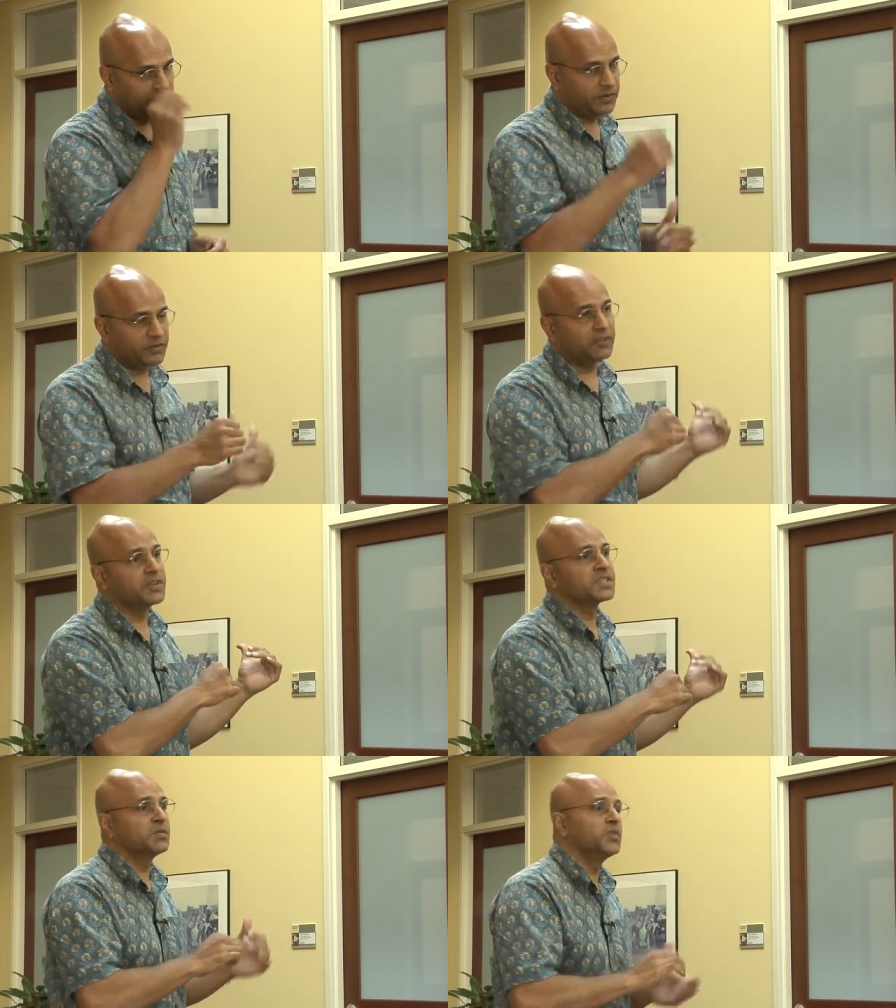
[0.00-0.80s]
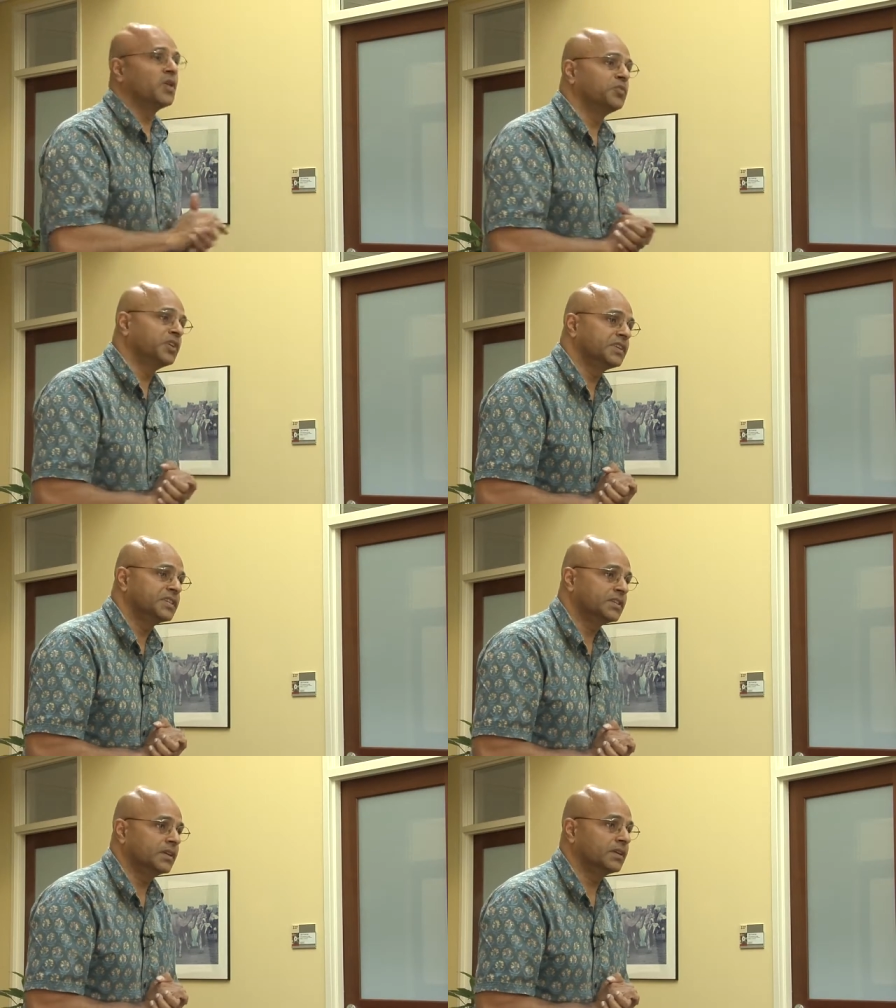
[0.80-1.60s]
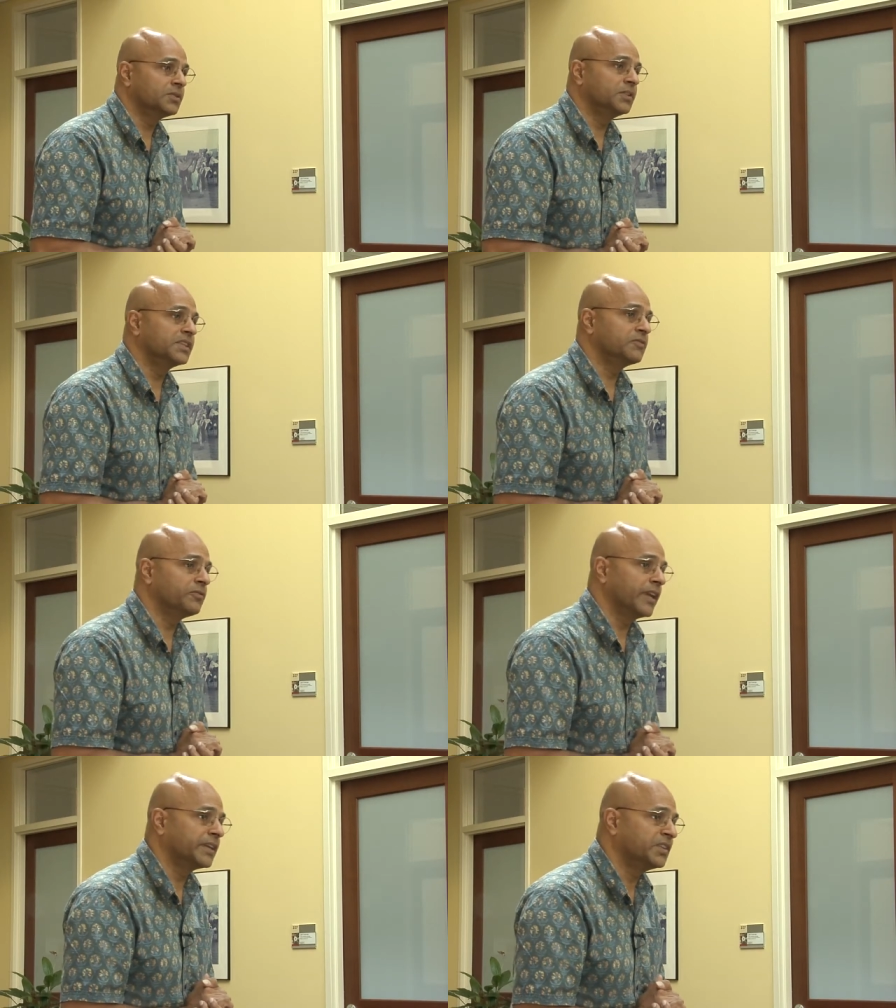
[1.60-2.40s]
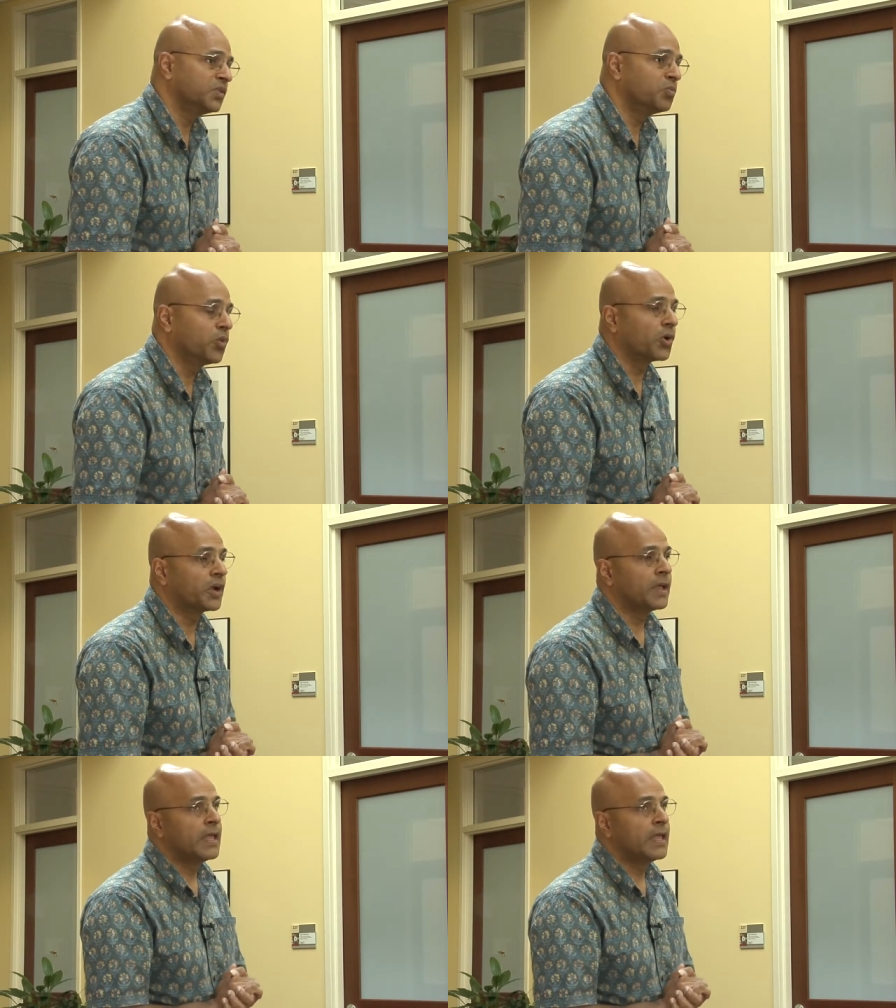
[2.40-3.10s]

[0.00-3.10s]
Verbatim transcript: We've given some numbers uh, to this effect in the book.